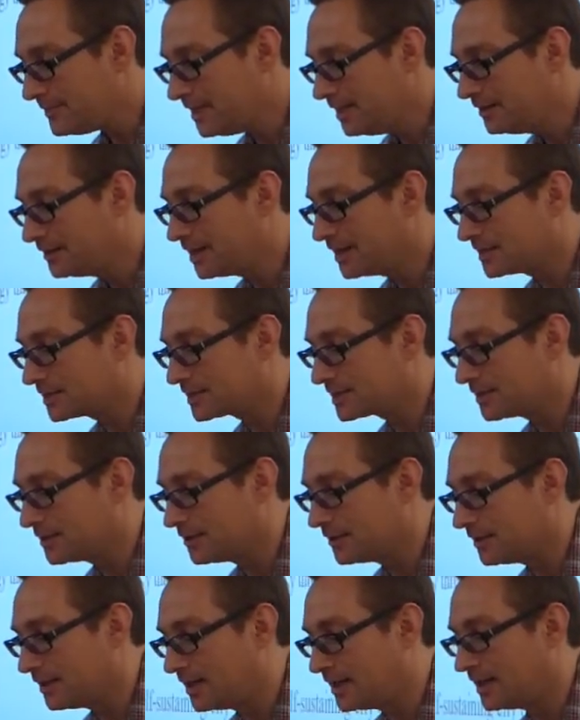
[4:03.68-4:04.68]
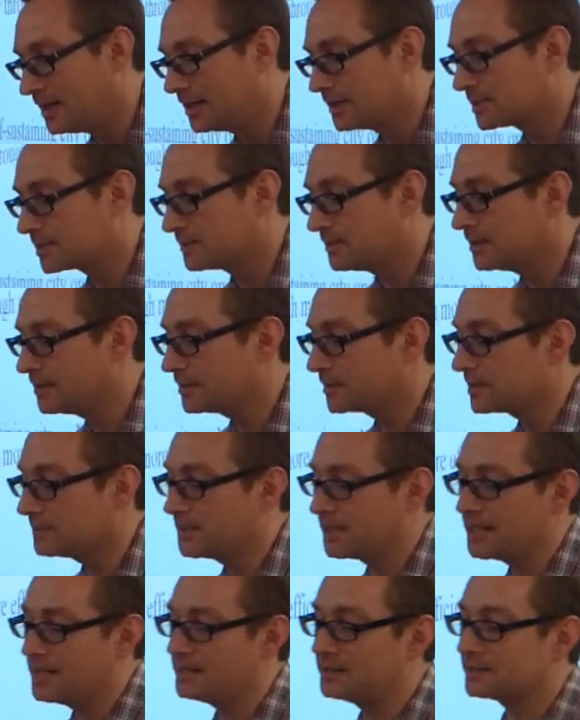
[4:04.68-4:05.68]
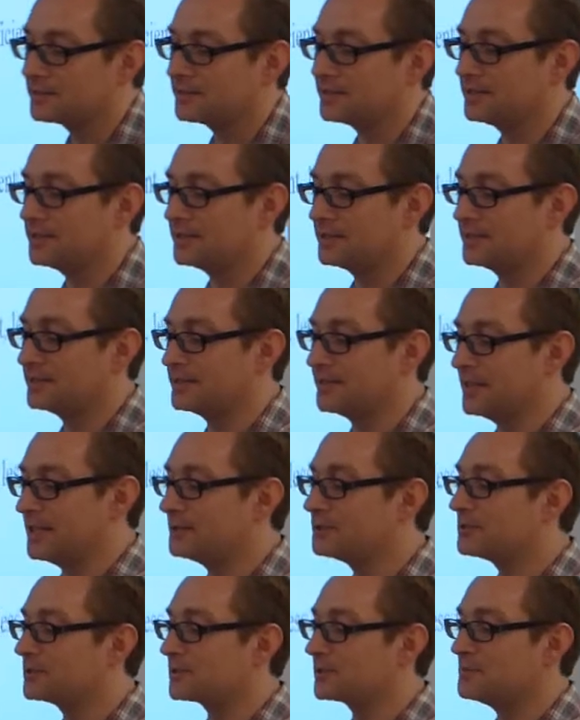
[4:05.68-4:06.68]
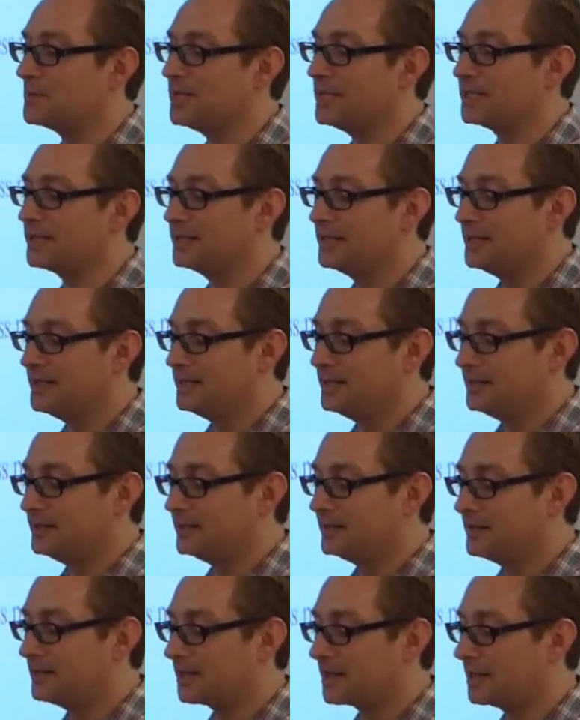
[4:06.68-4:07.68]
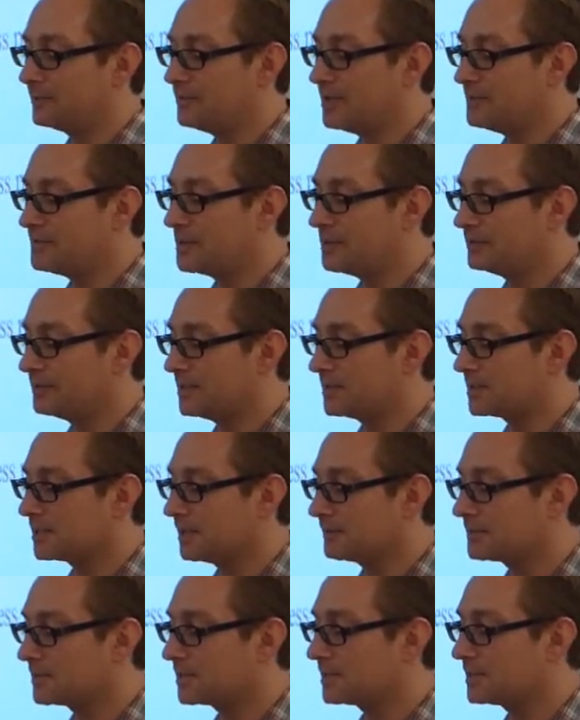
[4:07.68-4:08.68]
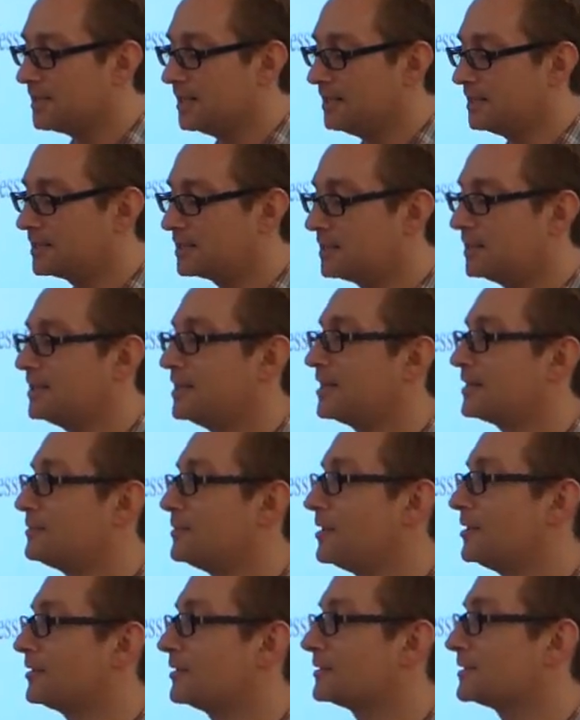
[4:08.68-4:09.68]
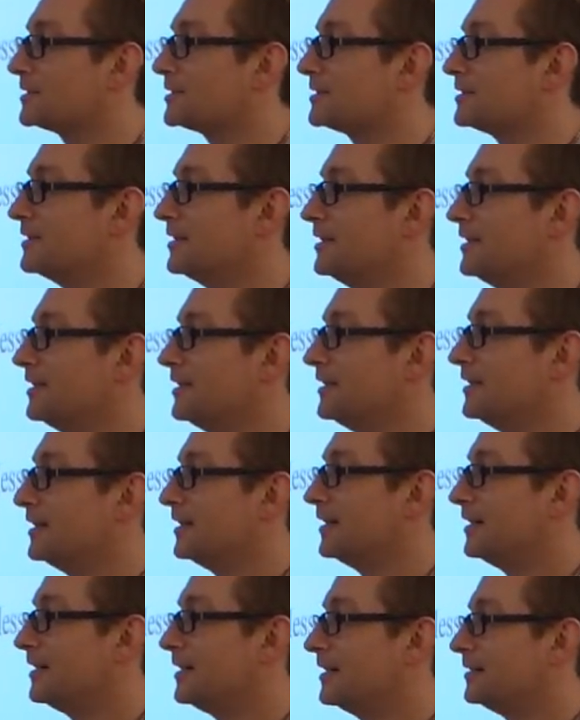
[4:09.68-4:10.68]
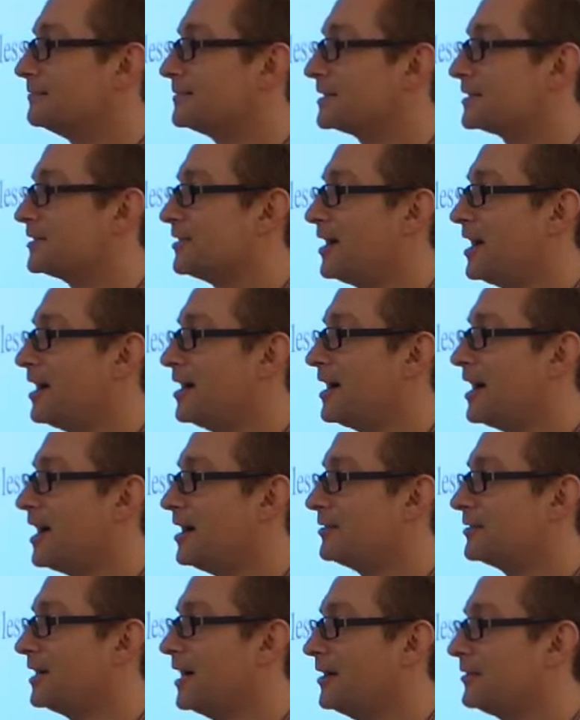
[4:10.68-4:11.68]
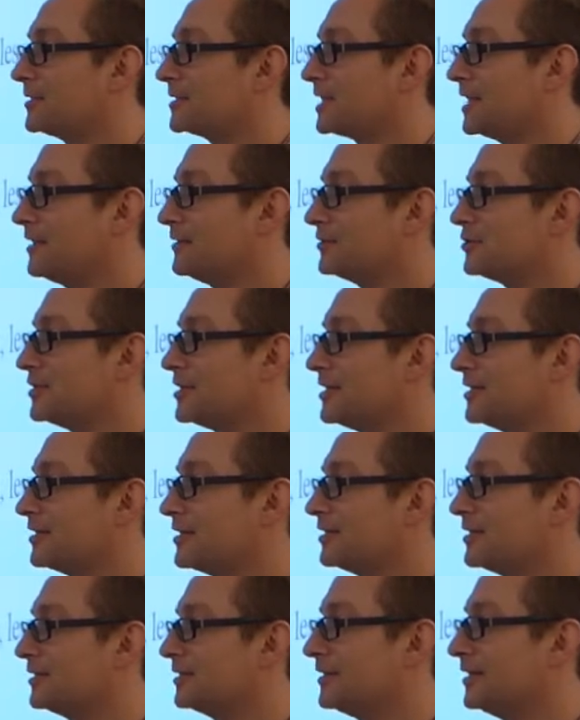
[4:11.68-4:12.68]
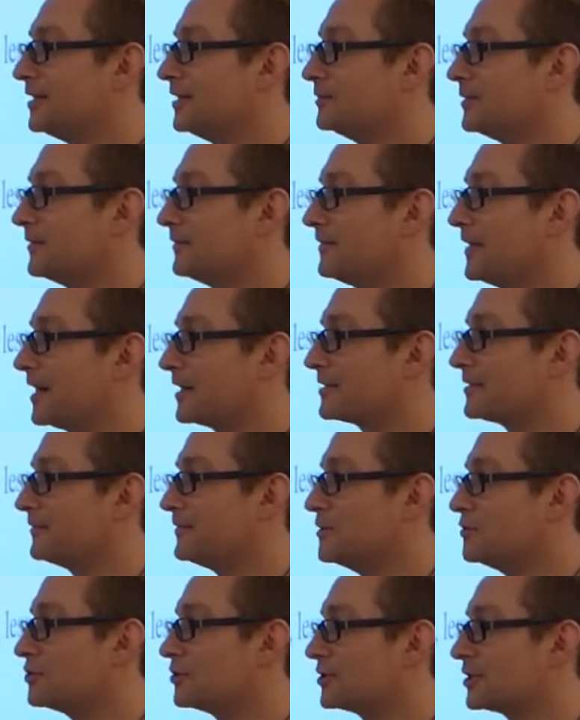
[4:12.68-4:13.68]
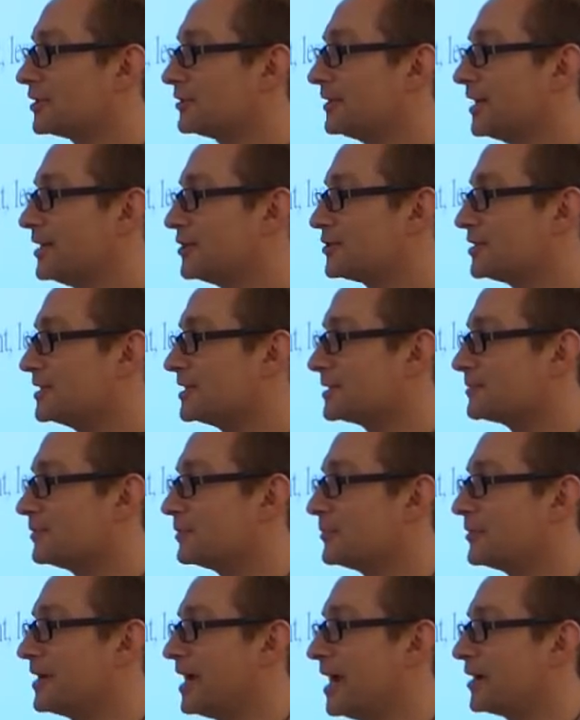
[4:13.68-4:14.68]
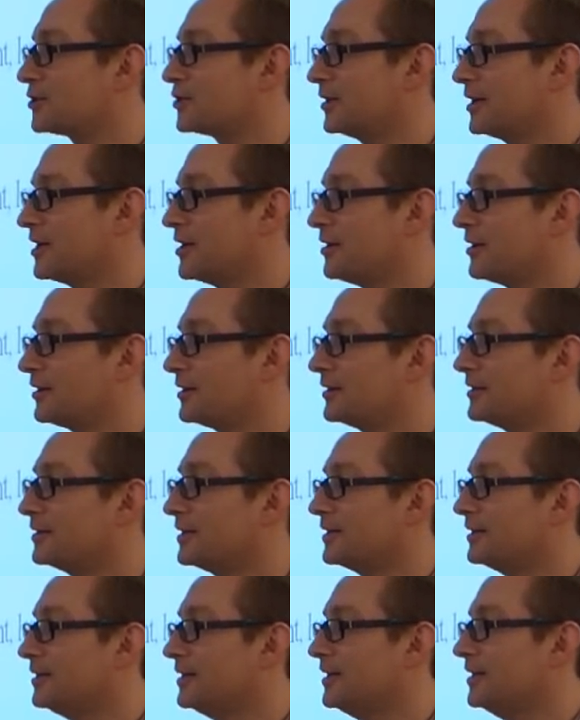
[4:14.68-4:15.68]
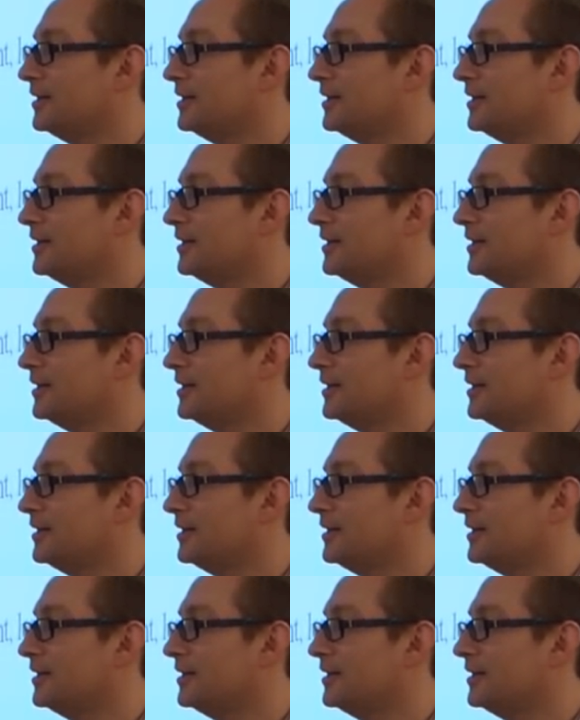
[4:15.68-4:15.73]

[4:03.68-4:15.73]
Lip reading: Okay, so something else that interests me. Can we build a self-sustaining city on Mars? So how is energy going to affect future generations when we actually are,